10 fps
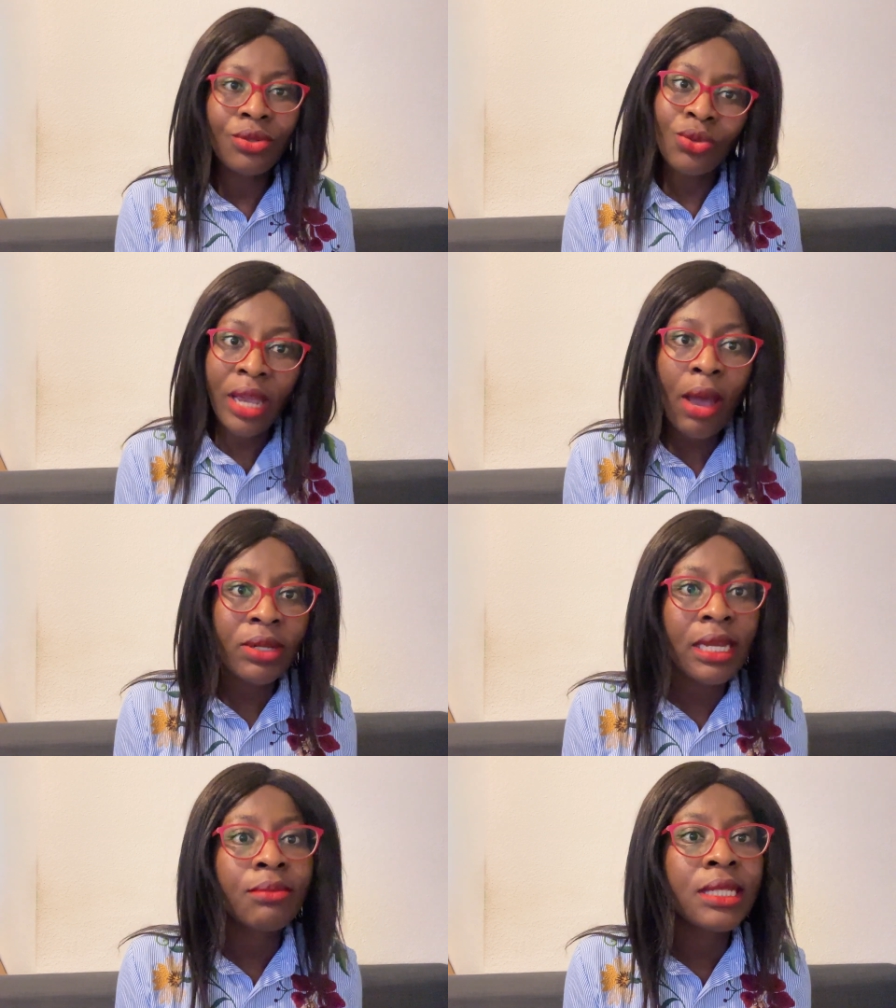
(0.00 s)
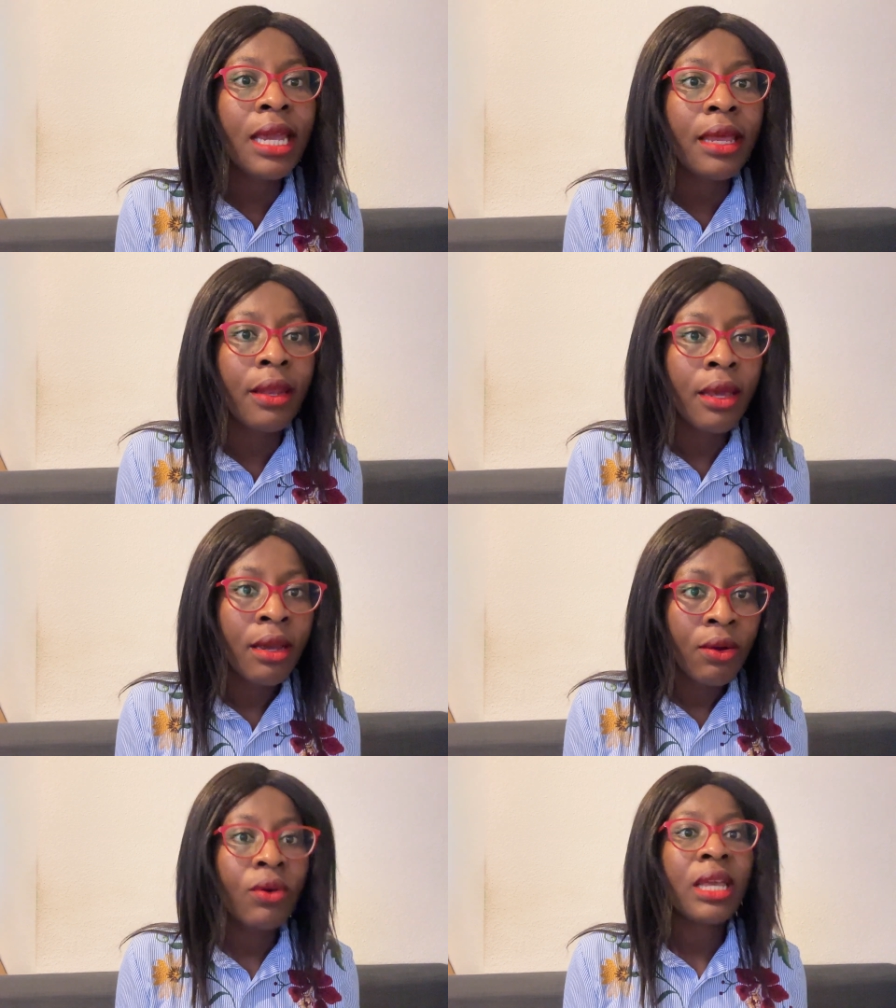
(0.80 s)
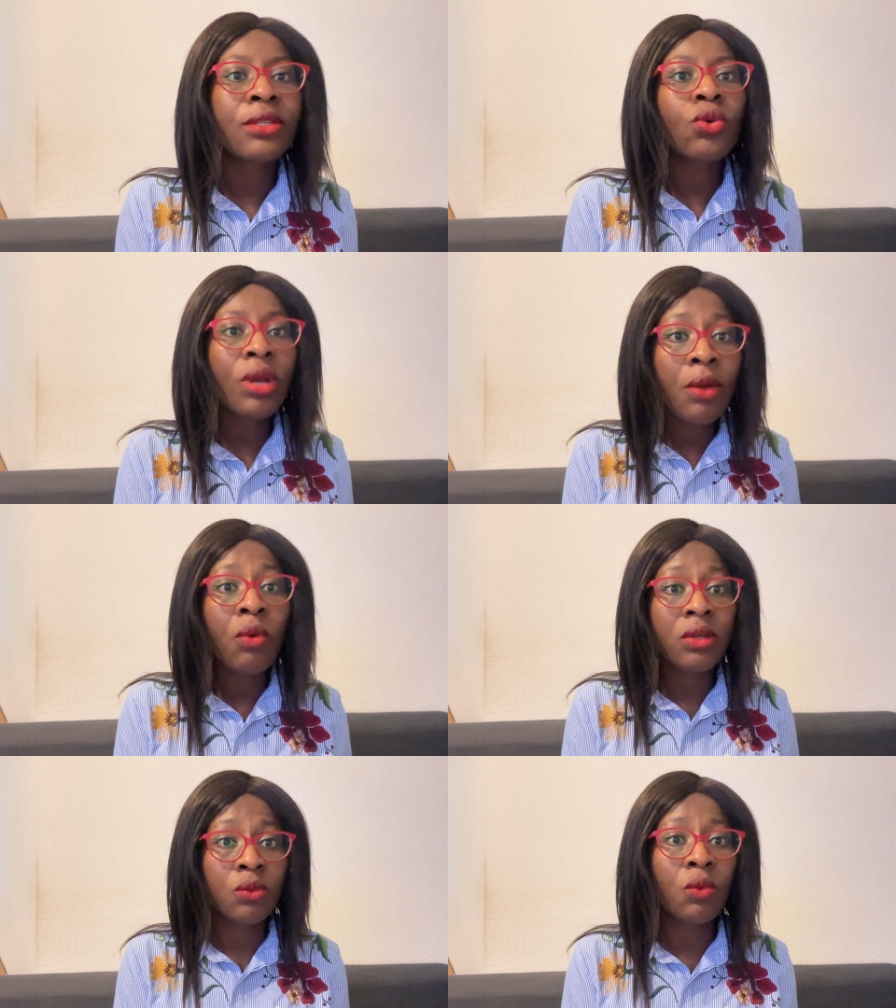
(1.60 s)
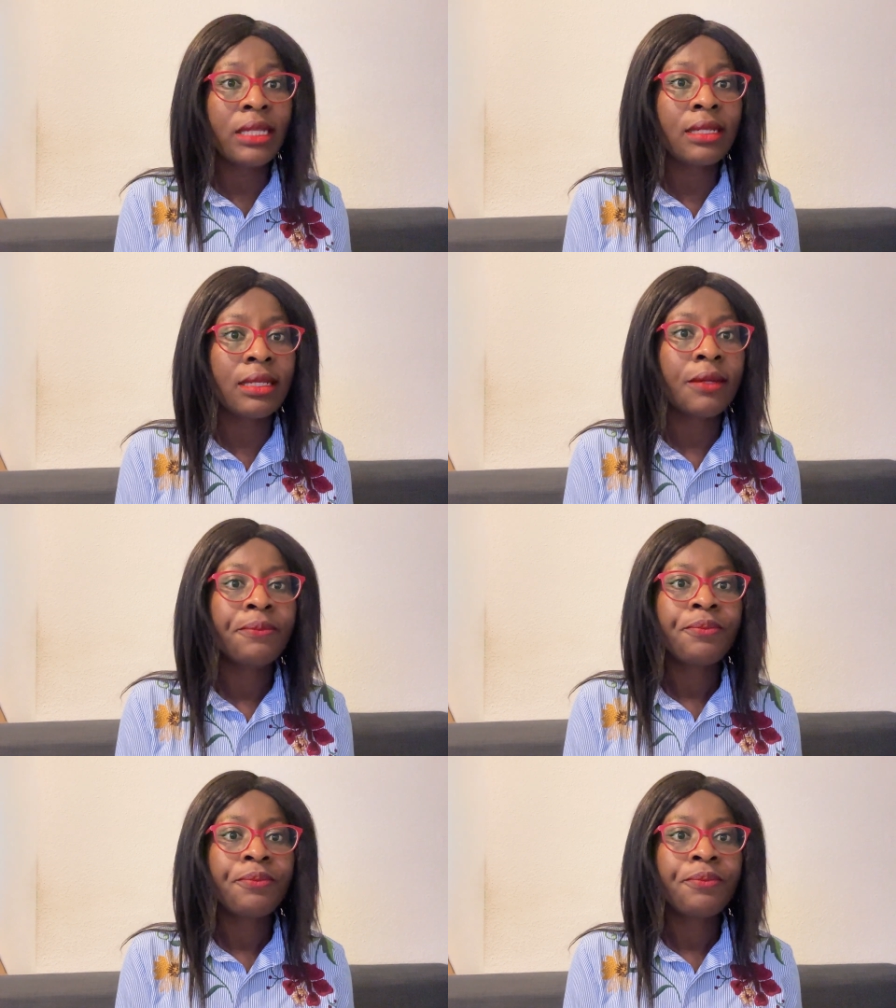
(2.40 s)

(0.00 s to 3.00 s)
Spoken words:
you get what I'm saying? Okay, so it was worth it.